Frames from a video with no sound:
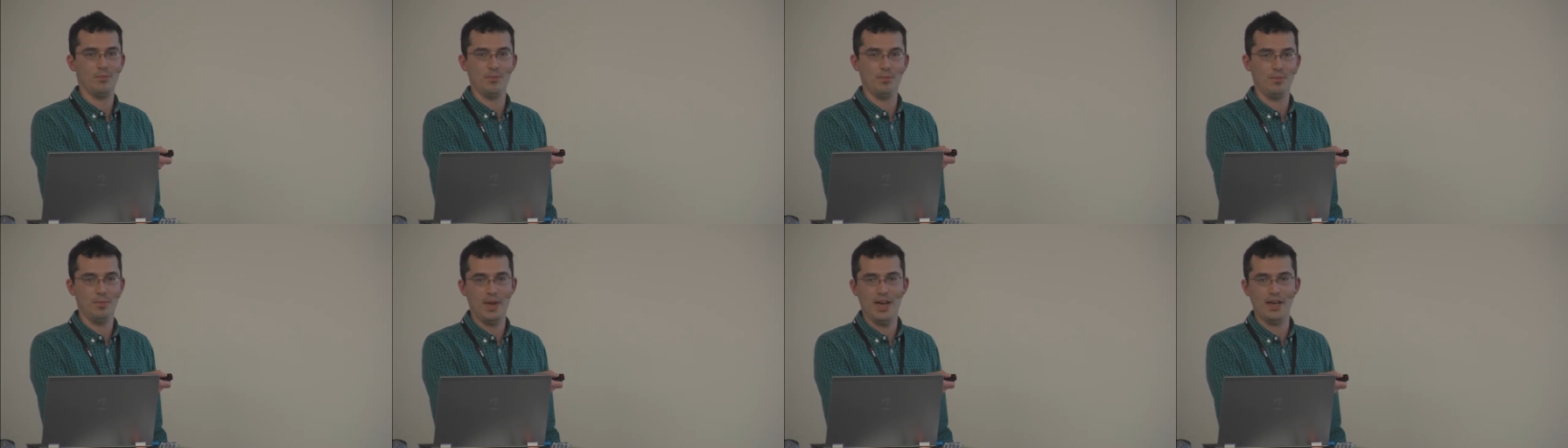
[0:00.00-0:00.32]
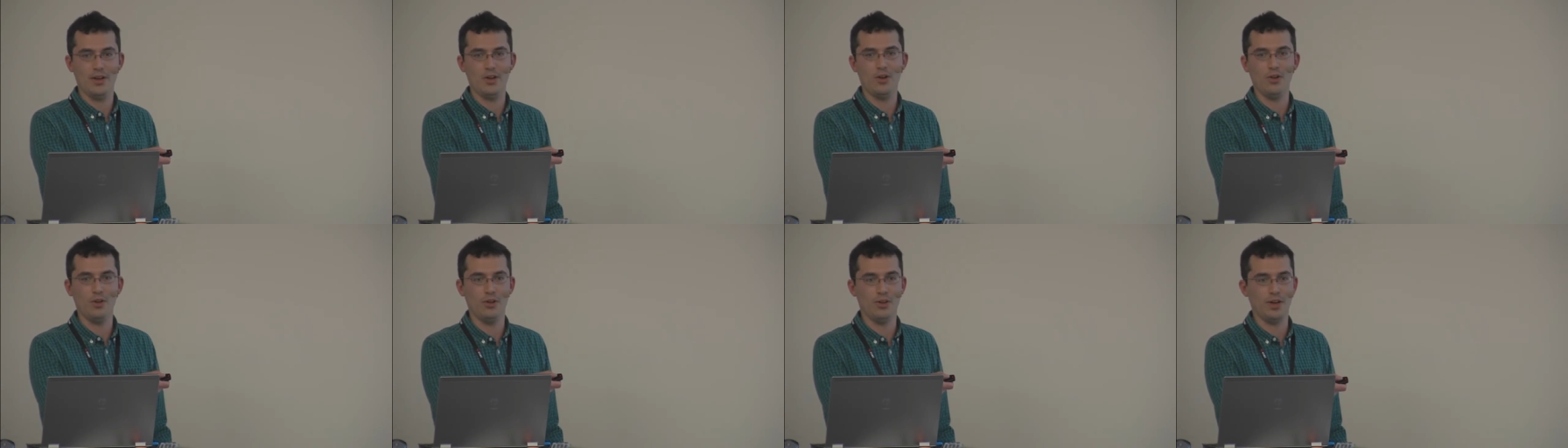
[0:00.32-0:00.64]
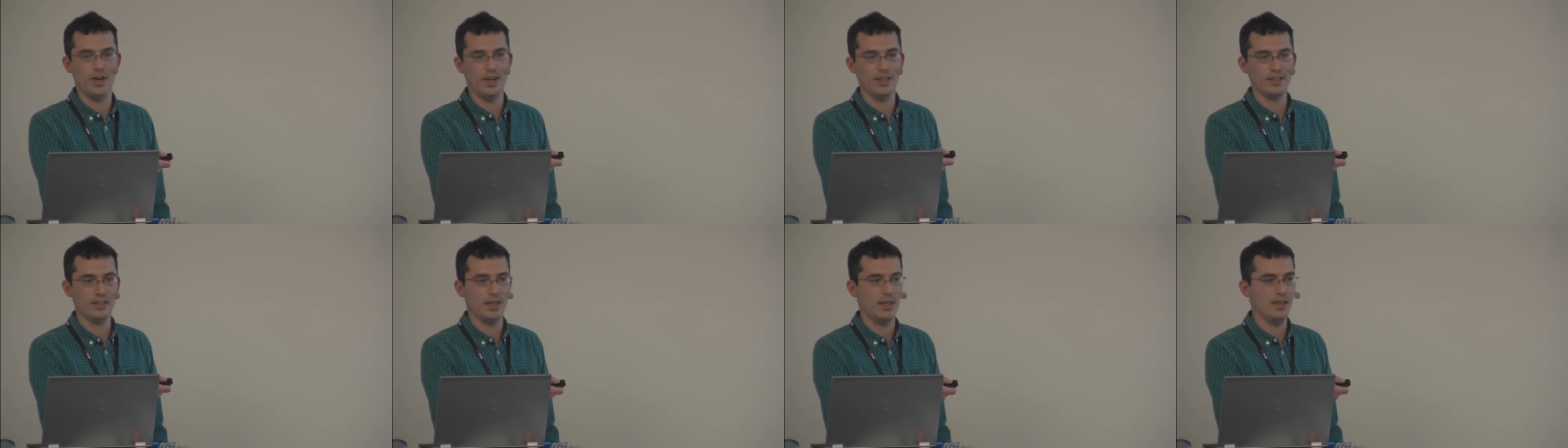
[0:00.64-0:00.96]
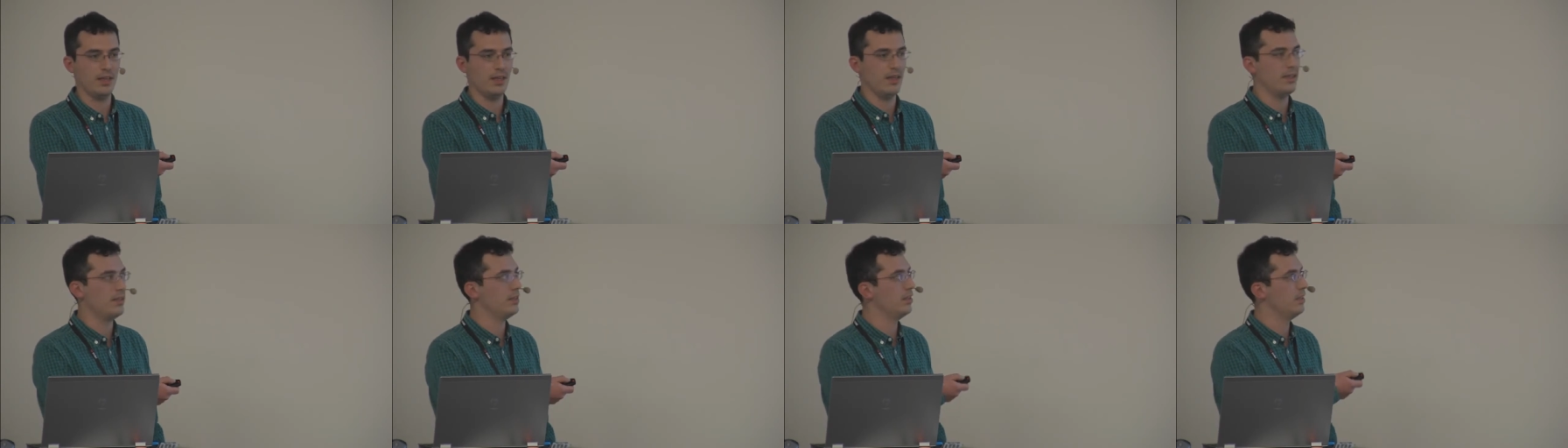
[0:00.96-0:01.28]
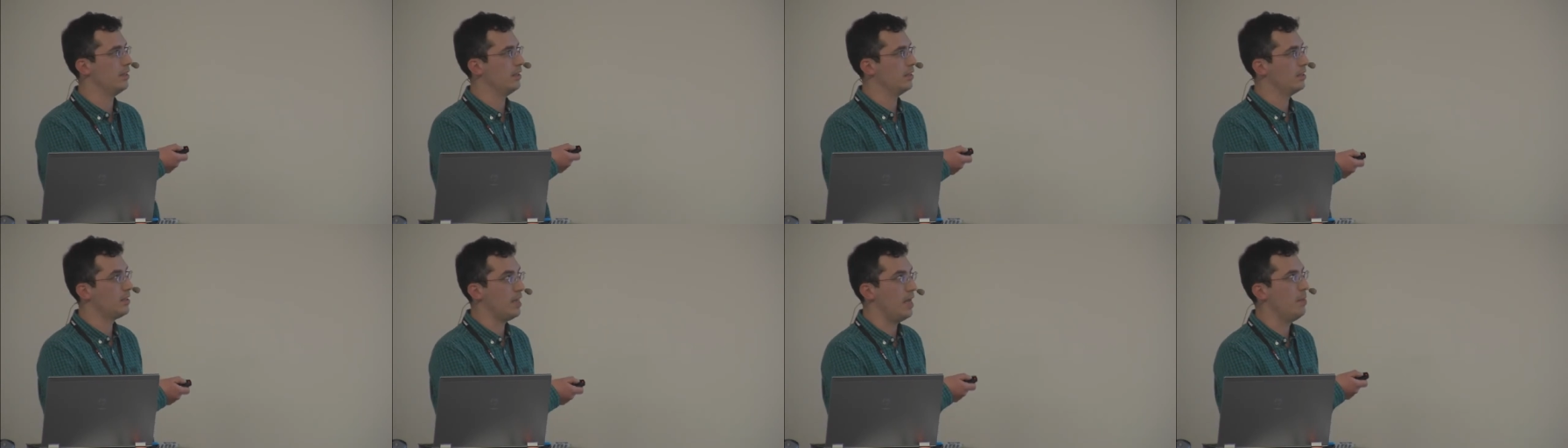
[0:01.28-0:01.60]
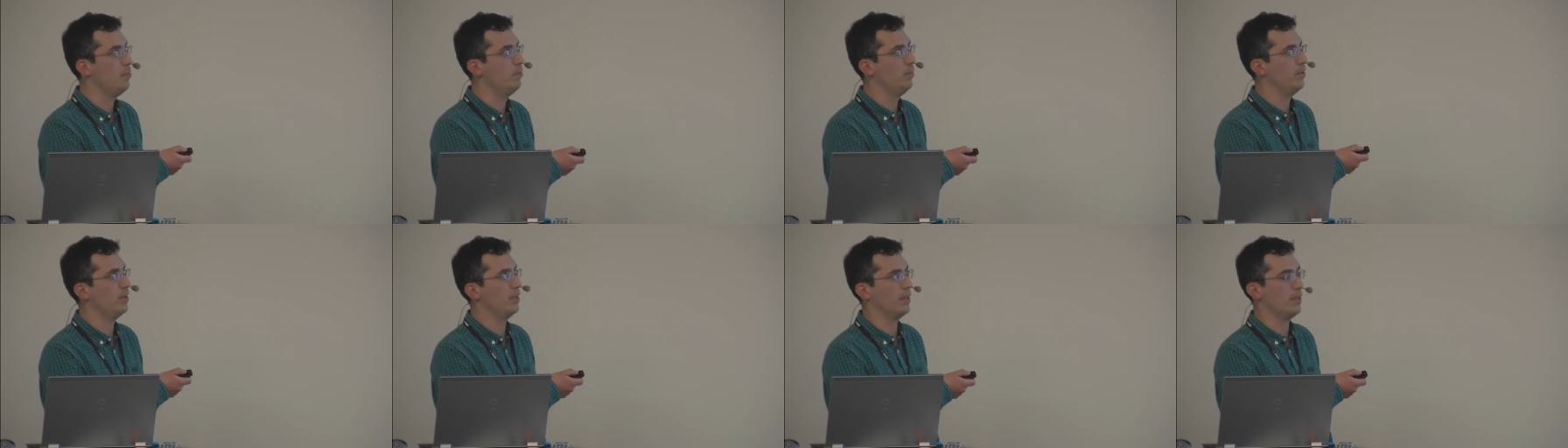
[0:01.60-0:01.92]
bank holidays, and there's a
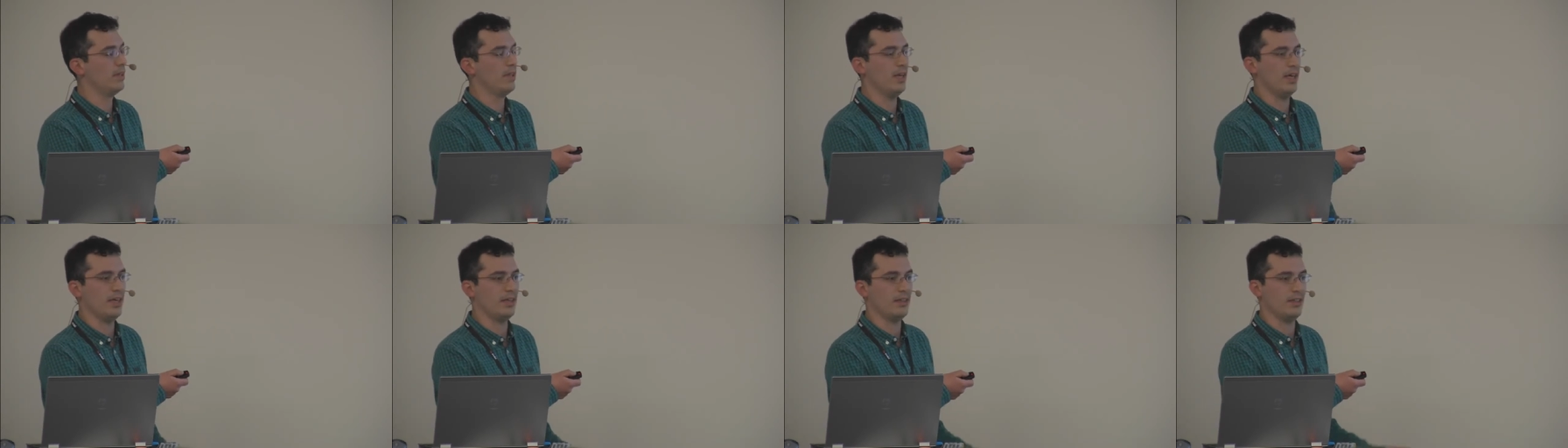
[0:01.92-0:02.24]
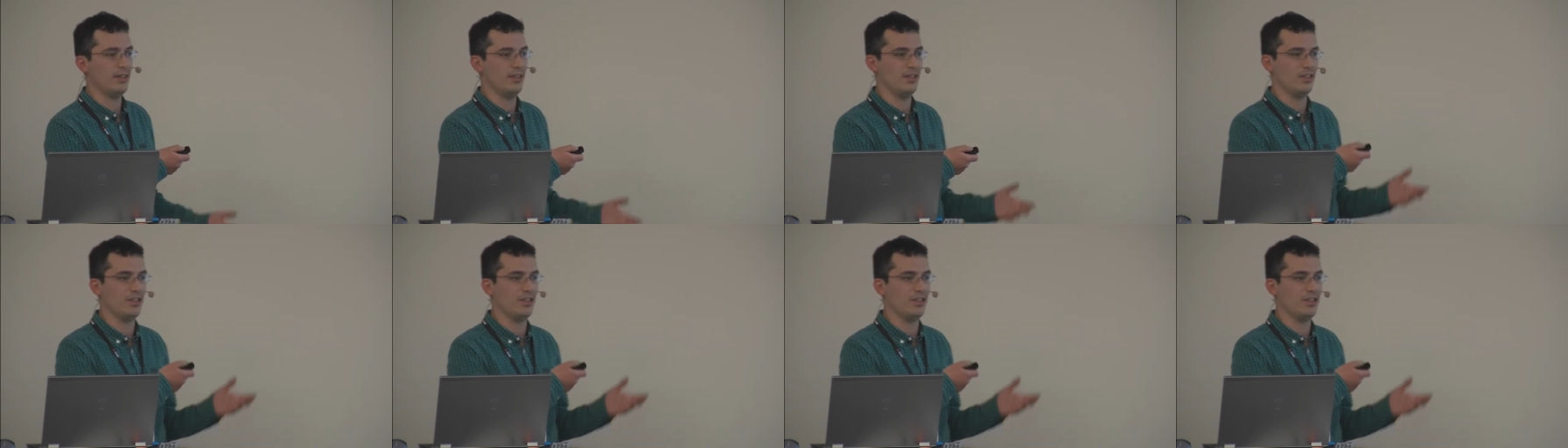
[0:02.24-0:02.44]
template that